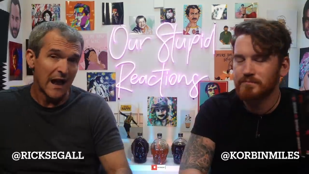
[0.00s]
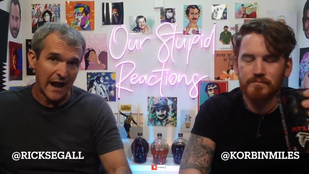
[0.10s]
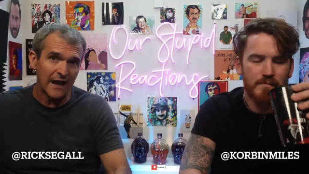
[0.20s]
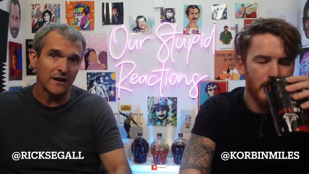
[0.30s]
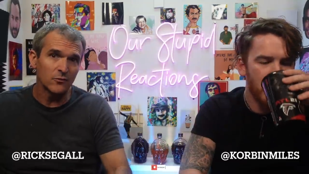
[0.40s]

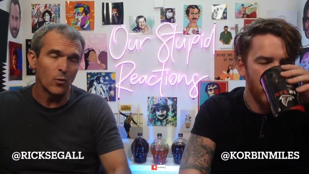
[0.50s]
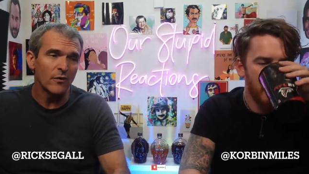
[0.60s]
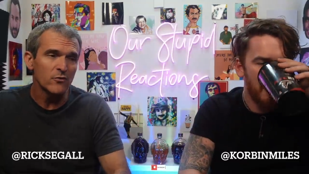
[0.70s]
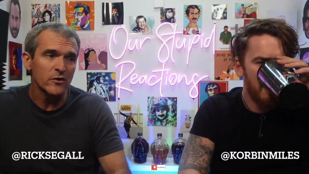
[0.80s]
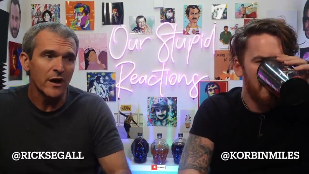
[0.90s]
Speaker 1: And
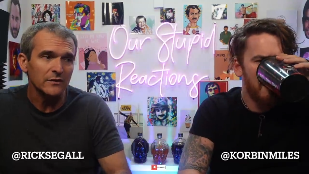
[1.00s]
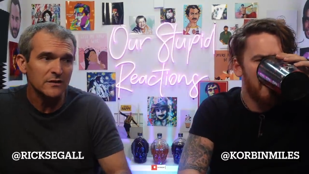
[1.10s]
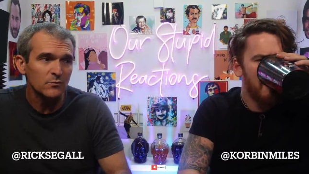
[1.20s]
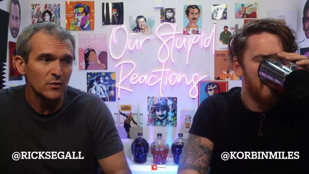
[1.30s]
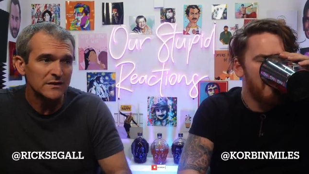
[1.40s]
whether or not
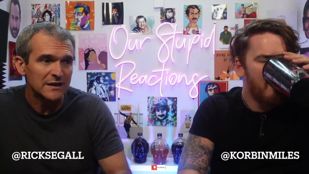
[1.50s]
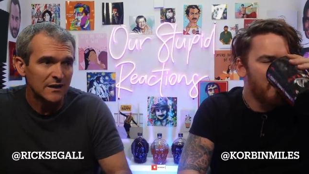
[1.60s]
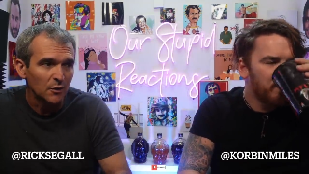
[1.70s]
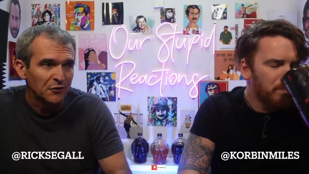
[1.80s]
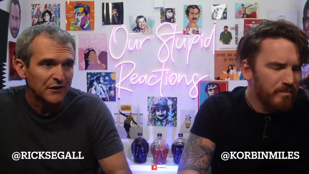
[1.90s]
someone's
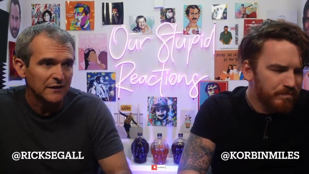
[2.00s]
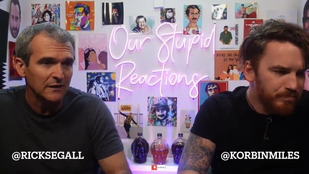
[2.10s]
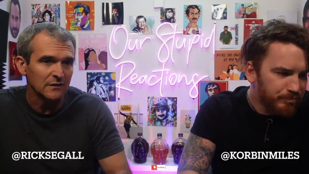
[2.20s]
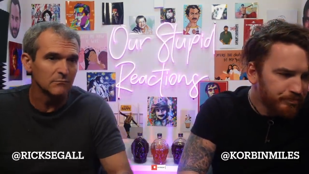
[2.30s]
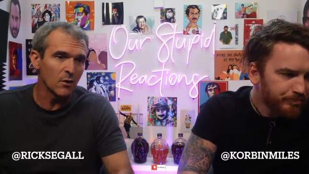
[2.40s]
guilty
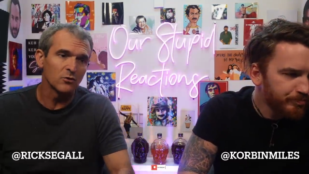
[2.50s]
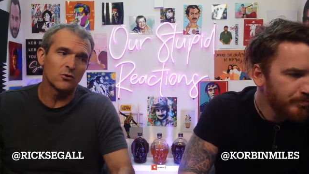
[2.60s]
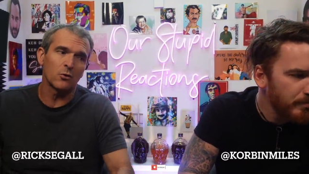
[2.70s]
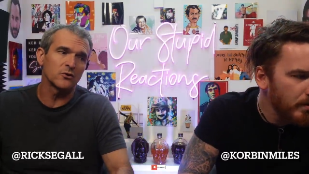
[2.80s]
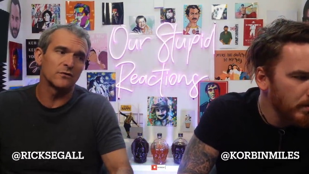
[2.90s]
in most
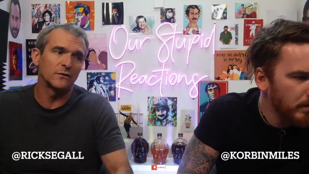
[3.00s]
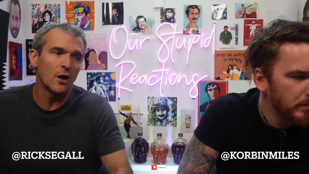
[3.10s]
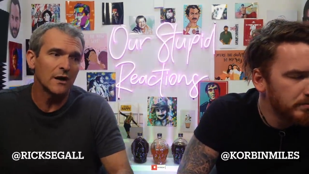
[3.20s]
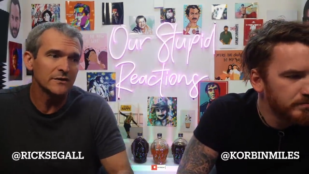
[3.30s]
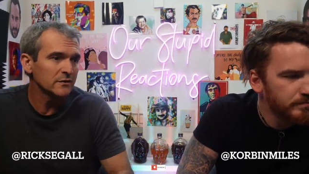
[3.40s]
courts of
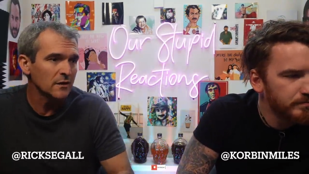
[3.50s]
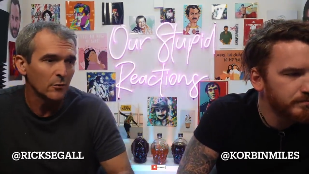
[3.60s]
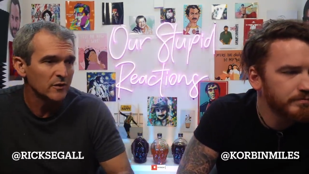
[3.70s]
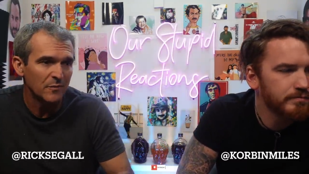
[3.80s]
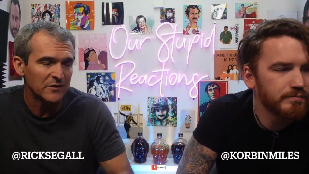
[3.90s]
law isn't
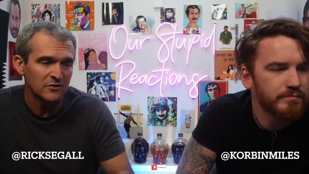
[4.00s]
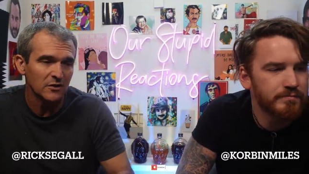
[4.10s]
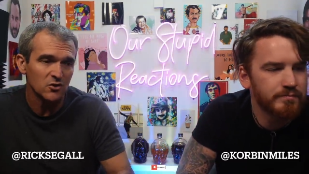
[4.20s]
always based on